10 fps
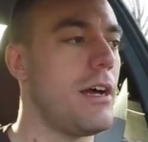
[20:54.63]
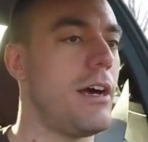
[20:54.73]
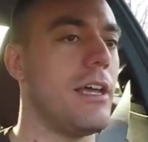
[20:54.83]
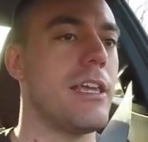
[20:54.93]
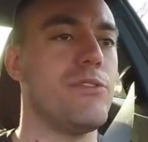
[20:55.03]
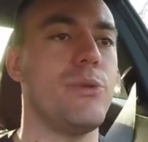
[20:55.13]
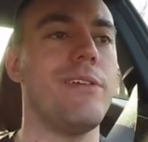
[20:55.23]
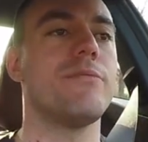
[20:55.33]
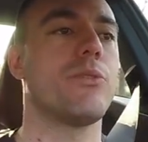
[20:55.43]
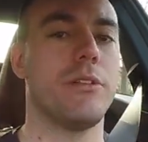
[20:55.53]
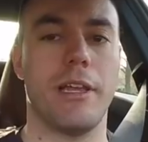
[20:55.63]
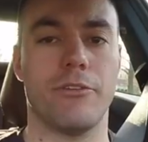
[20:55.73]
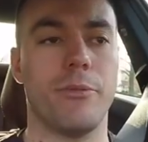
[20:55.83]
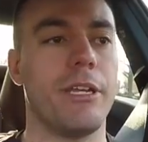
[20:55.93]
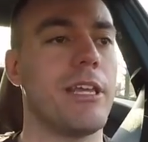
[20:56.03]
It gives you even more
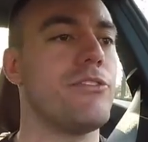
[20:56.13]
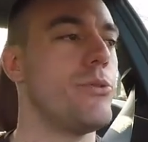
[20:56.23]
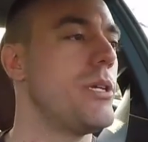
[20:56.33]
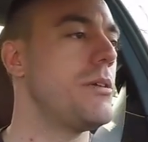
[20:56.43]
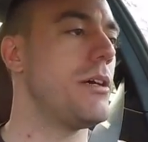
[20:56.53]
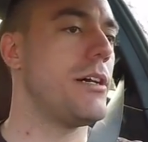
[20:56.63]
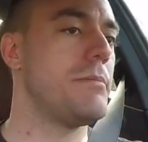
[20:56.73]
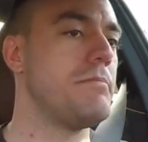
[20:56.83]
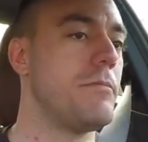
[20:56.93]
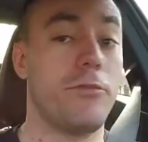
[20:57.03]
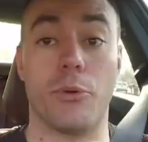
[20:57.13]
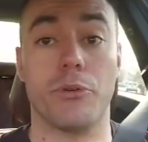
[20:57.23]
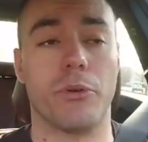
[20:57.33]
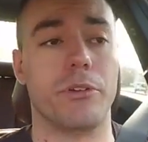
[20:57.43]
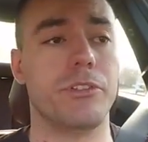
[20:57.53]
legroom, and it gives you 4
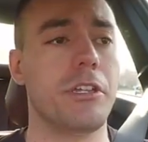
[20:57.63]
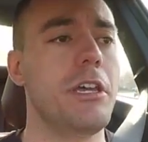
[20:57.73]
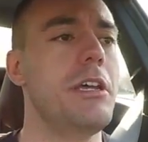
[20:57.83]
doors.